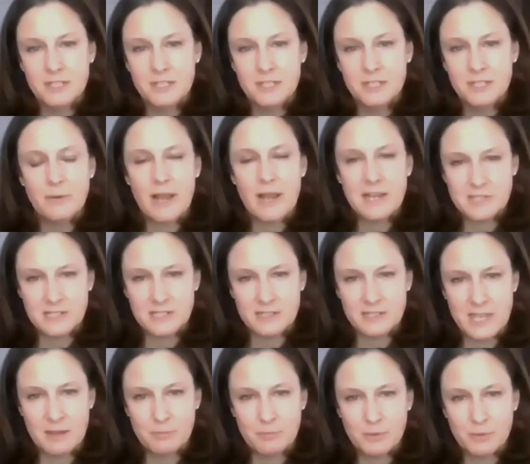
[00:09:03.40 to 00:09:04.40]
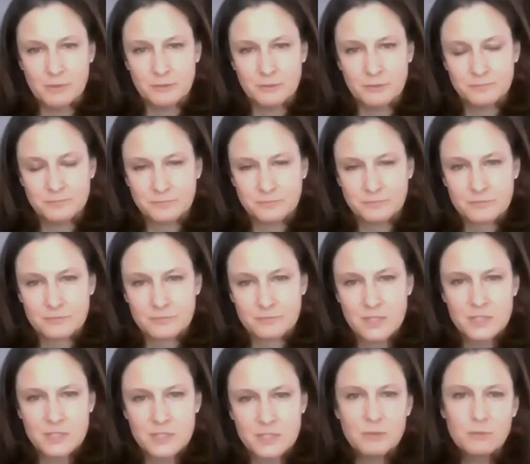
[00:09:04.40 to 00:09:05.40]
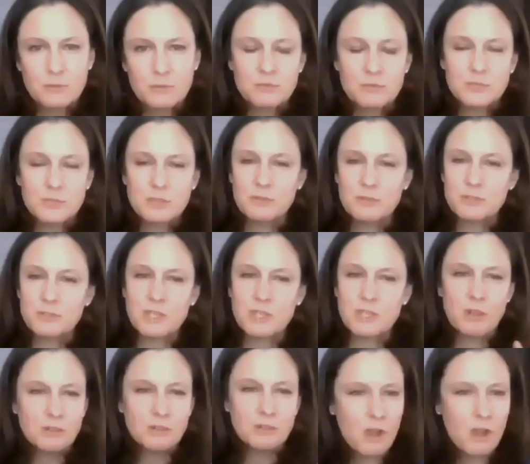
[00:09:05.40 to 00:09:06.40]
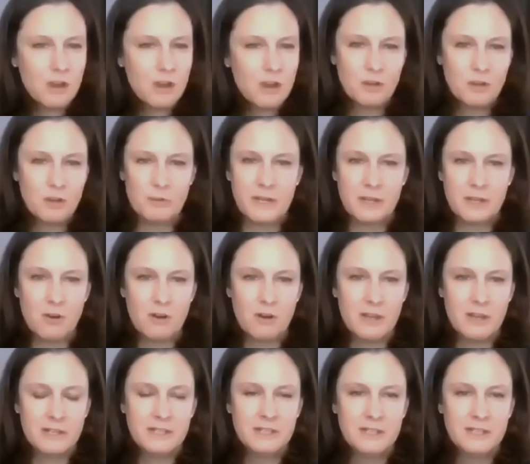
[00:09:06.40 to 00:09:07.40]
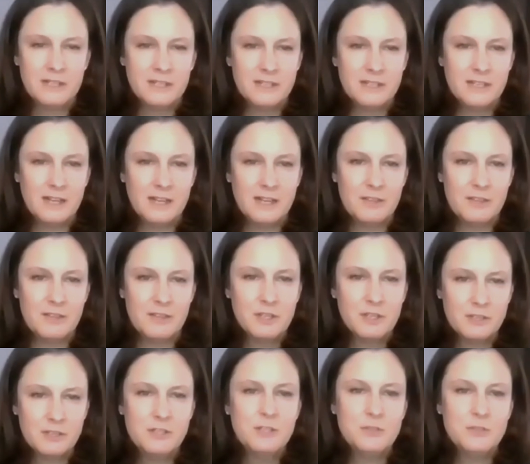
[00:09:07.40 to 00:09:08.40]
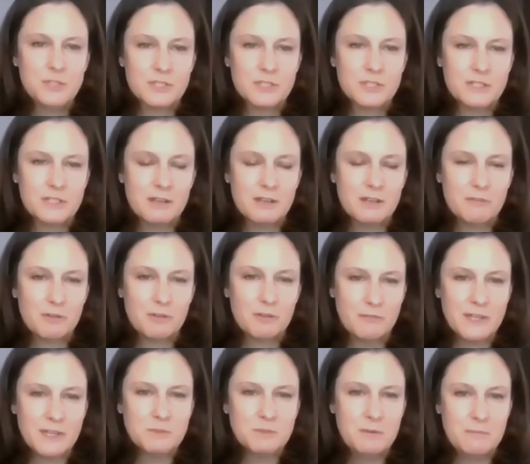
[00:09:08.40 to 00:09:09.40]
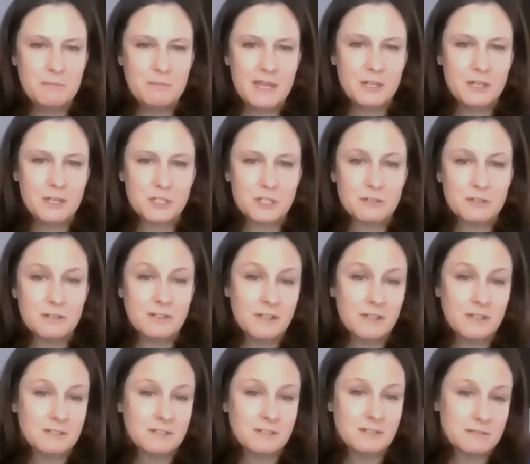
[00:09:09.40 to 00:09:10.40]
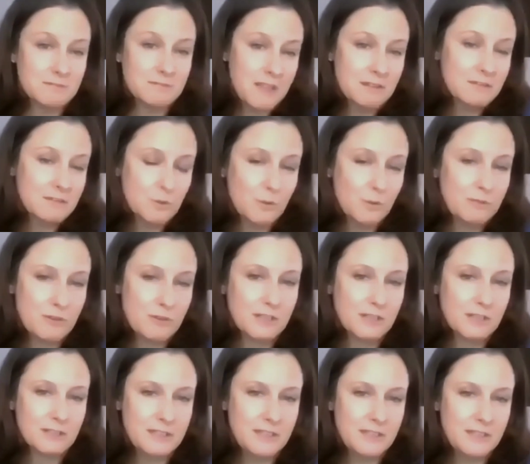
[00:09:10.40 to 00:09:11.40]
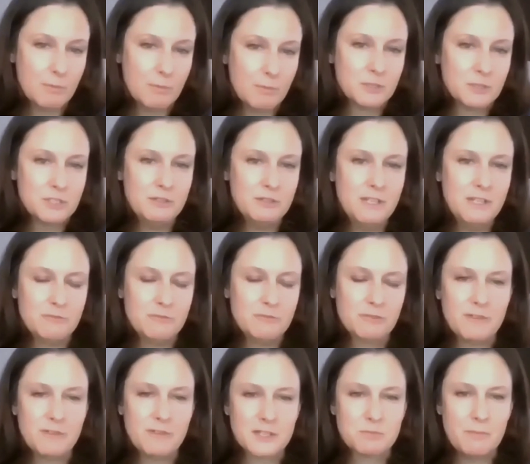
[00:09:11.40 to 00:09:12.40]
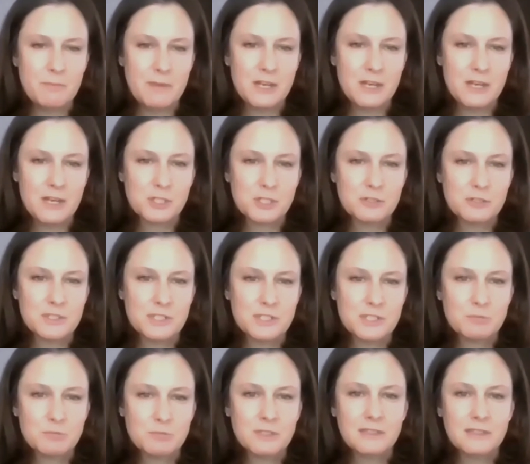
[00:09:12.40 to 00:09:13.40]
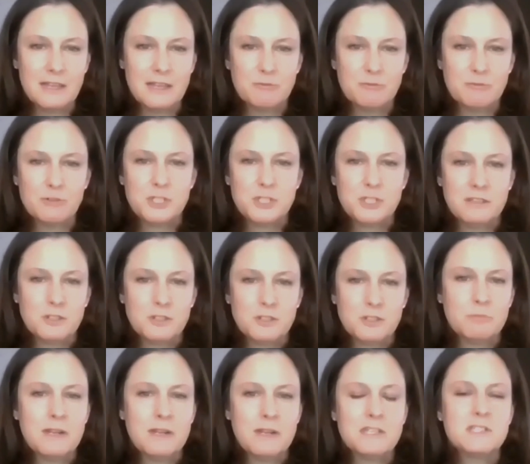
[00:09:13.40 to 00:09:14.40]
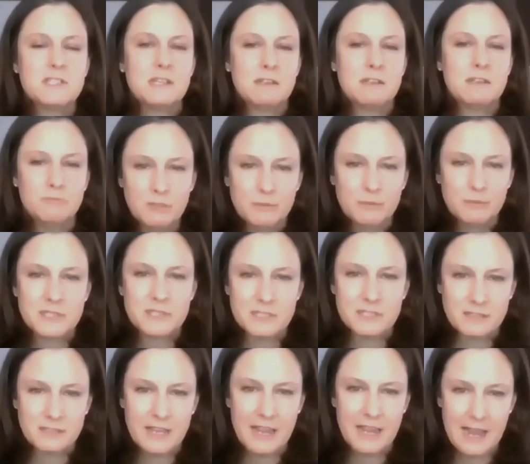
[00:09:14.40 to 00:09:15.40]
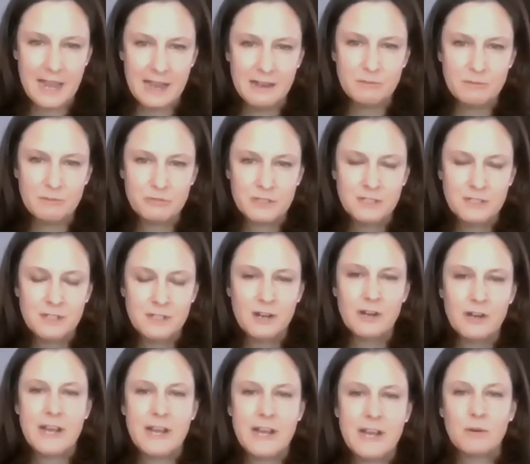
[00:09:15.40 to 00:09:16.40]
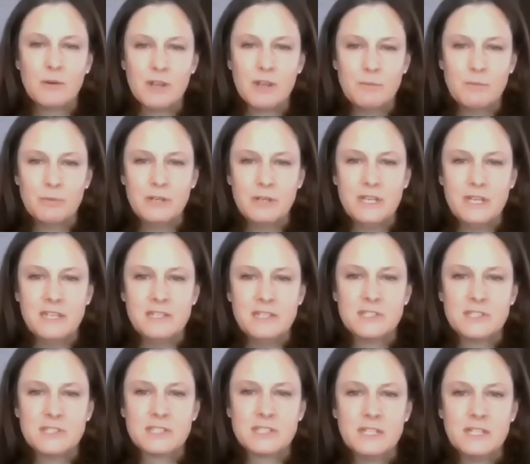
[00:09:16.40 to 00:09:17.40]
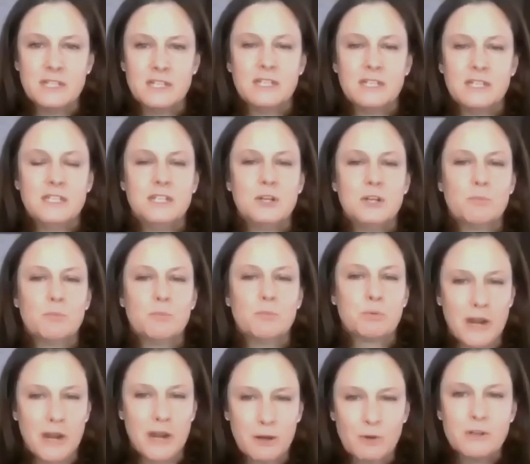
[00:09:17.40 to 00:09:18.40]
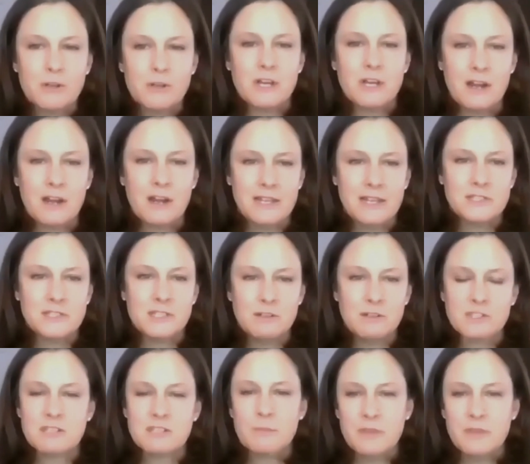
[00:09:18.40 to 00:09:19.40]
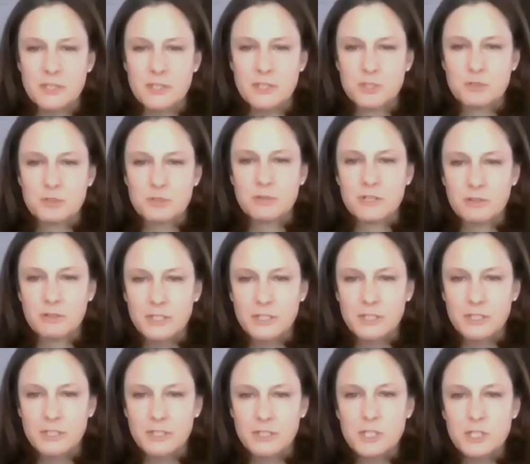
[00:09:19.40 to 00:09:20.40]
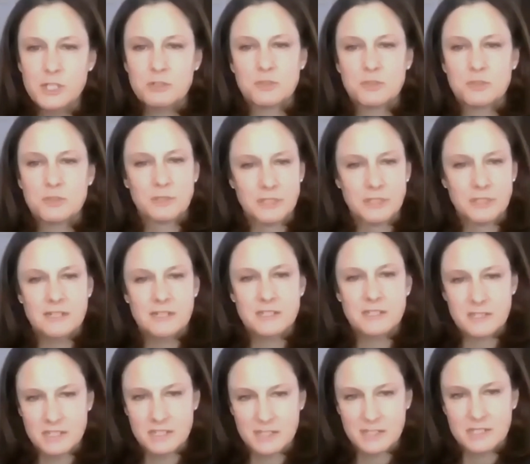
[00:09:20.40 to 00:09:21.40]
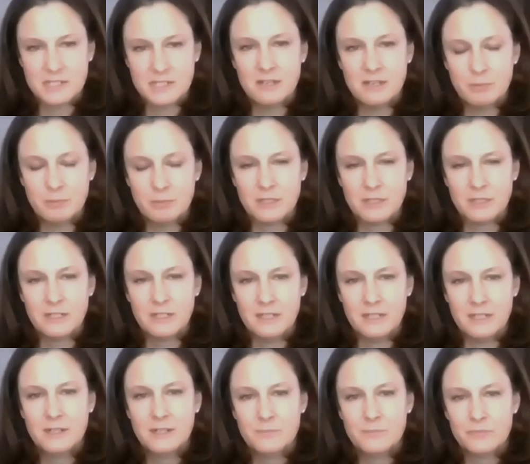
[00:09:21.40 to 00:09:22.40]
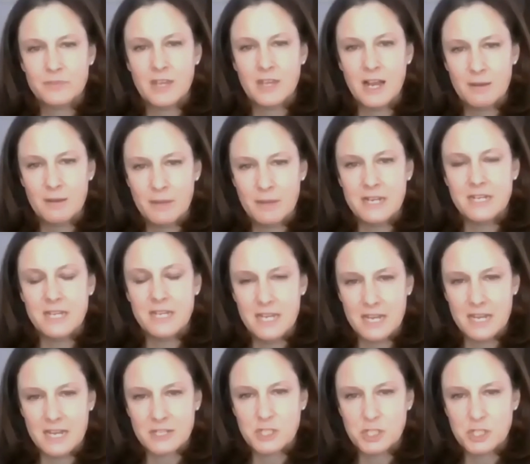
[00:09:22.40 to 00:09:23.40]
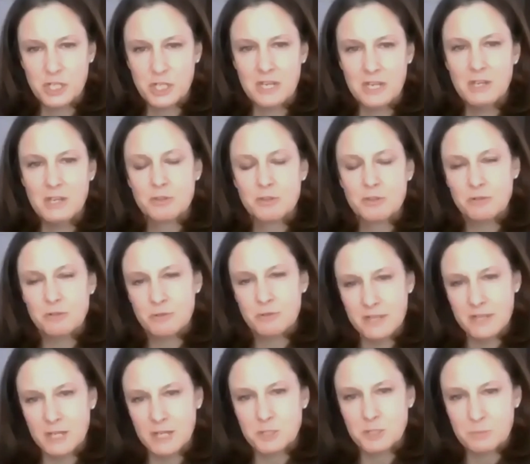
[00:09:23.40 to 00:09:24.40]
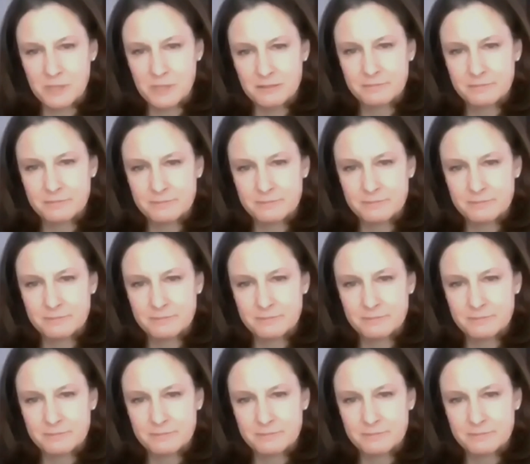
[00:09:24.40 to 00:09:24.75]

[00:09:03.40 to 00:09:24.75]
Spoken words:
you know, as an example. So there's a lot going on. The good news for investment manager and quite frankly, the opportunity for investment managers is really leveraging the tremendous influence that they have on how companies, you know, prioritize, you know, some of these critical issues related to sustainability and ESG through engagement.